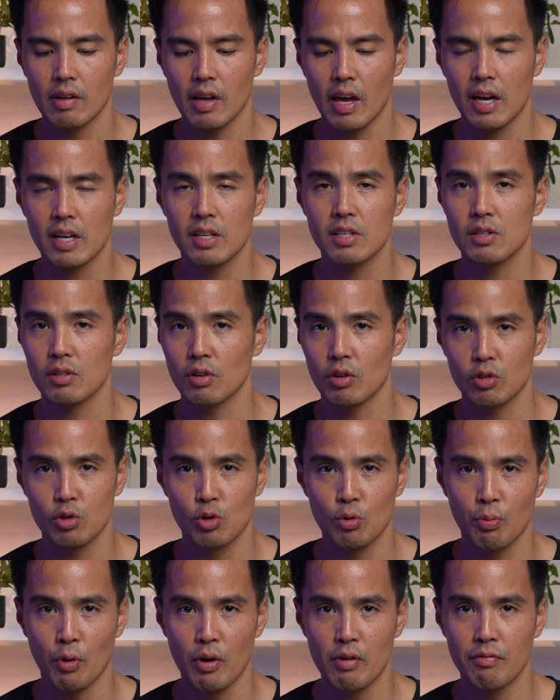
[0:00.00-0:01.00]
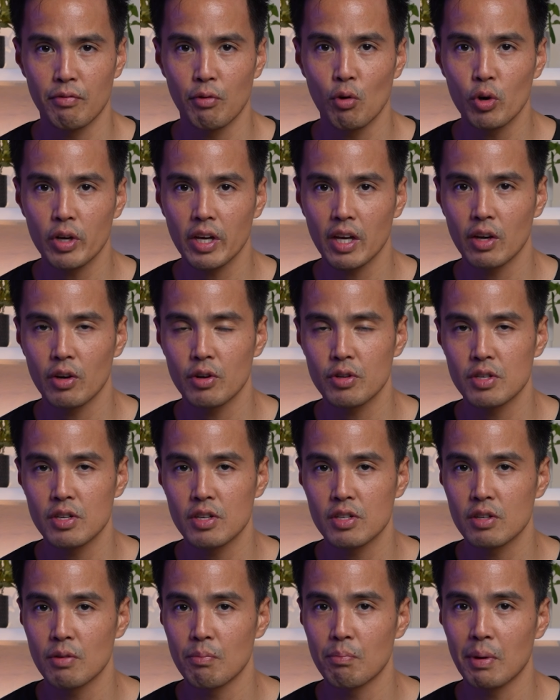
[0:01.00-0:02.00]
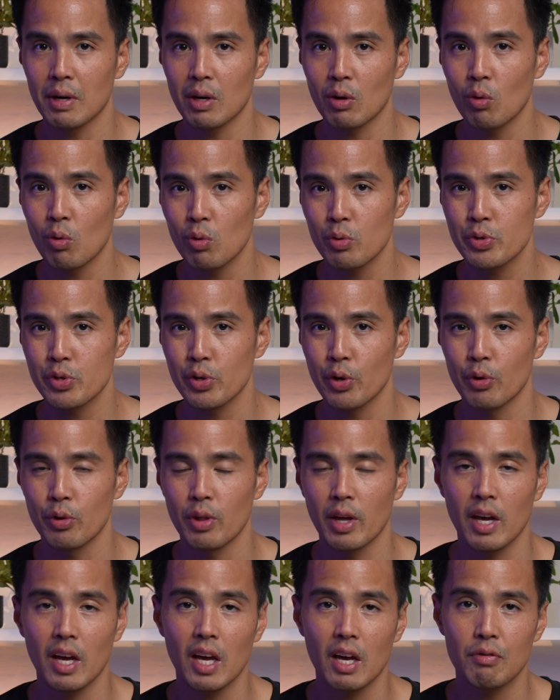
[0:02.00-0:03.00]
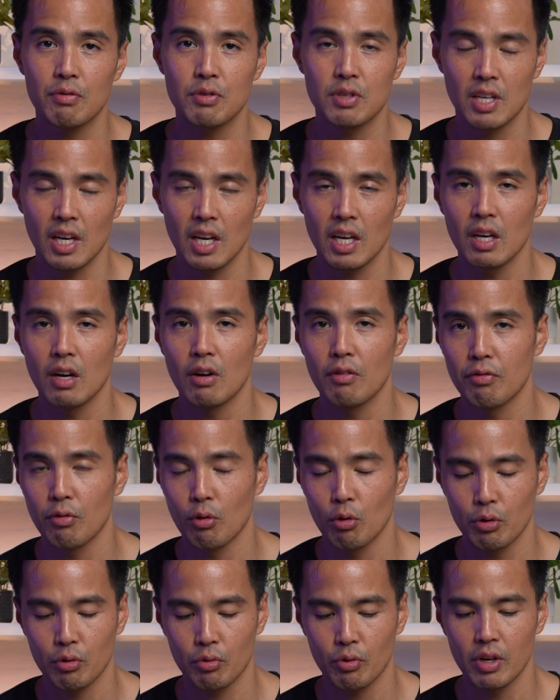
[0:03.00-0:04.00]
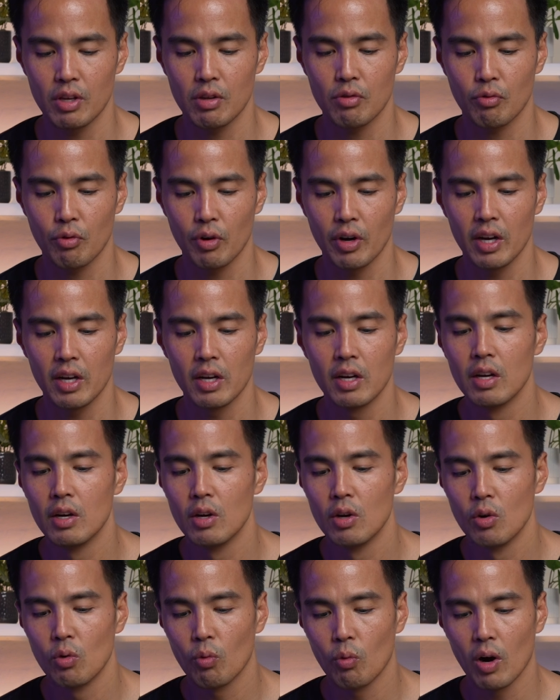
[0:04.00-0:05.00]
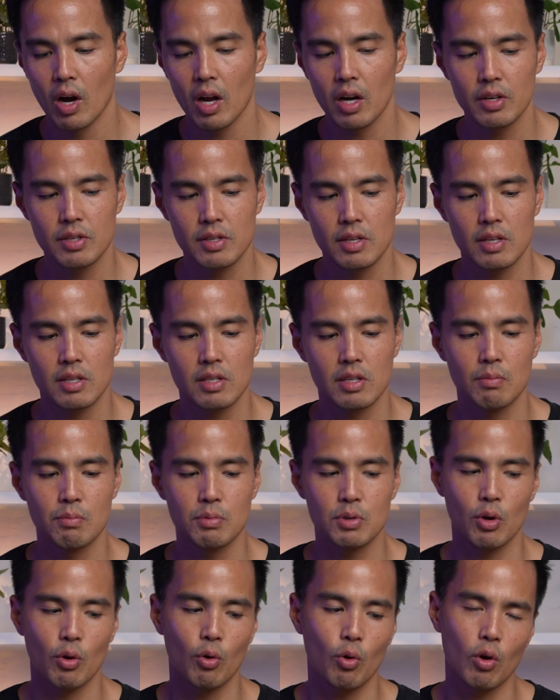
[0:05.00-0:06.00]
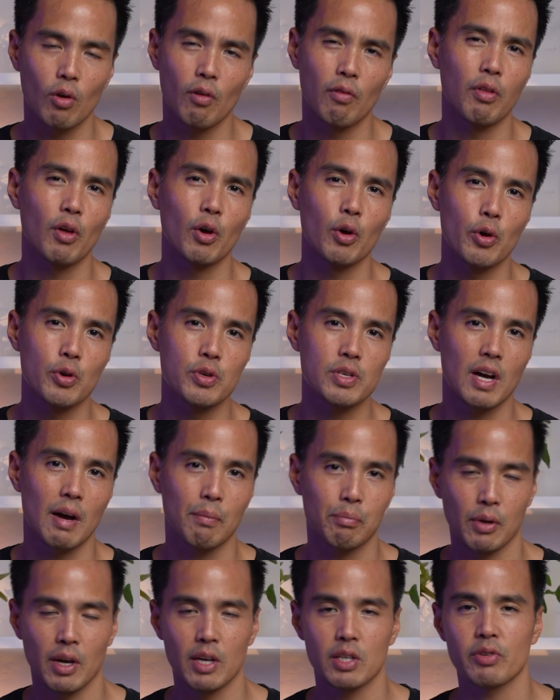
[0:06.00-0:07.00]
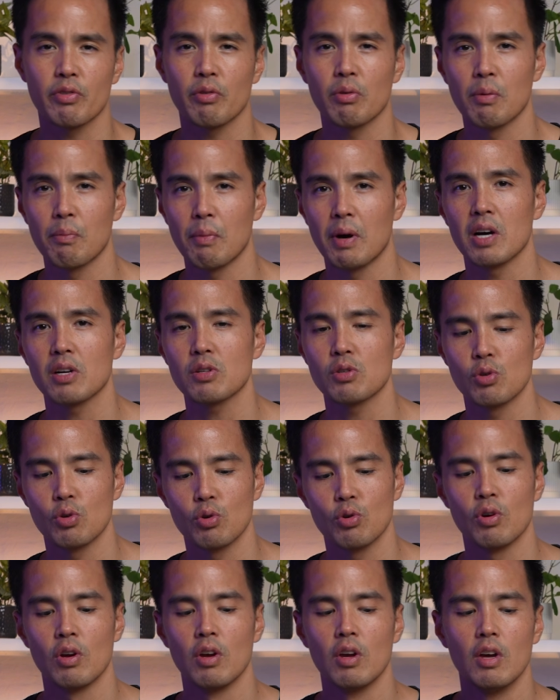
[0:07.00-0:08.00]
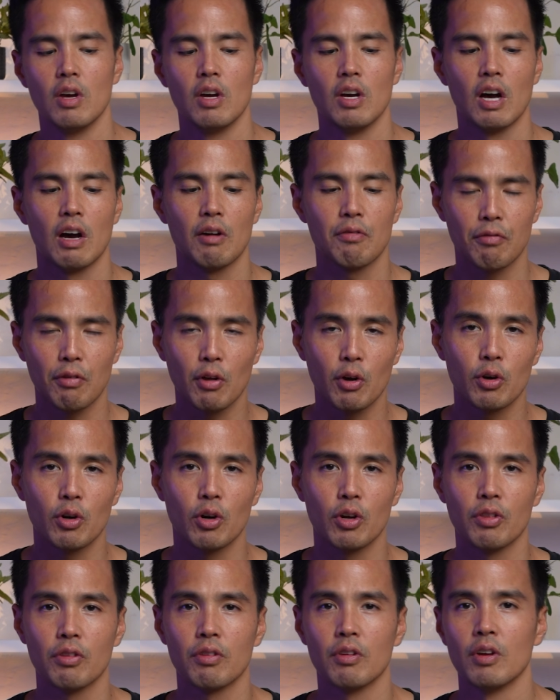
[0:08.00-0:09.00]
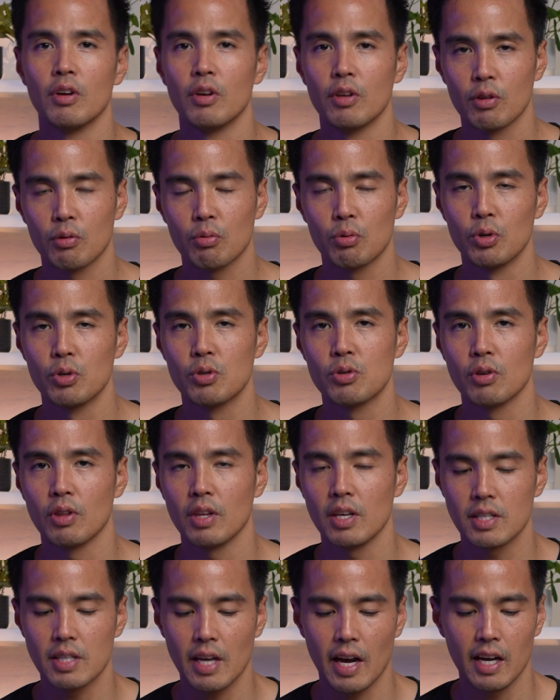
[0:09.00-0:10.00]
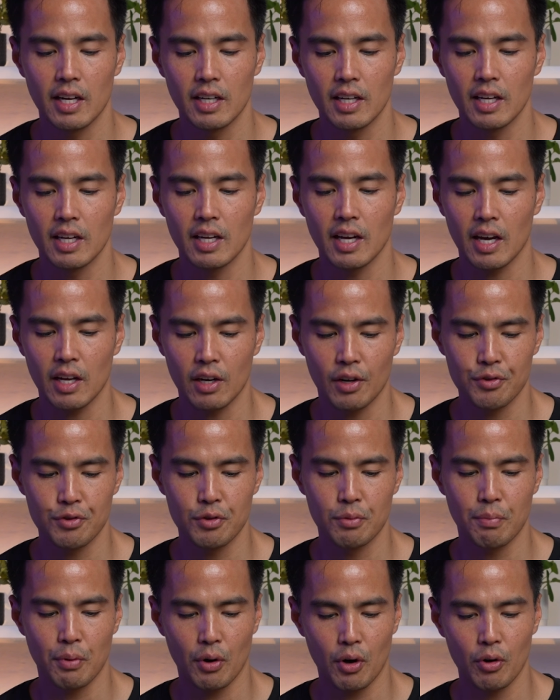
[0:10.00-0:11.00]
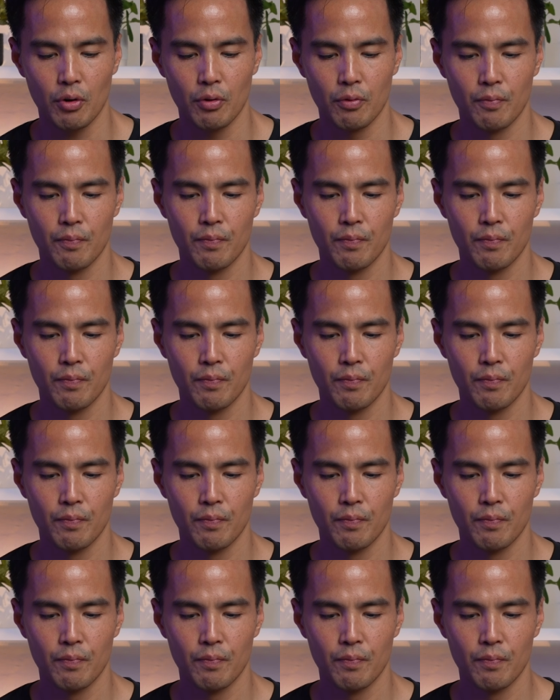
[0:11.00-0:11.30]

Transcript: X 2.4 GHz system, but also the FT433 wireless system. So all of those updates from the Mark II have flowed on through to this AD800 Pro.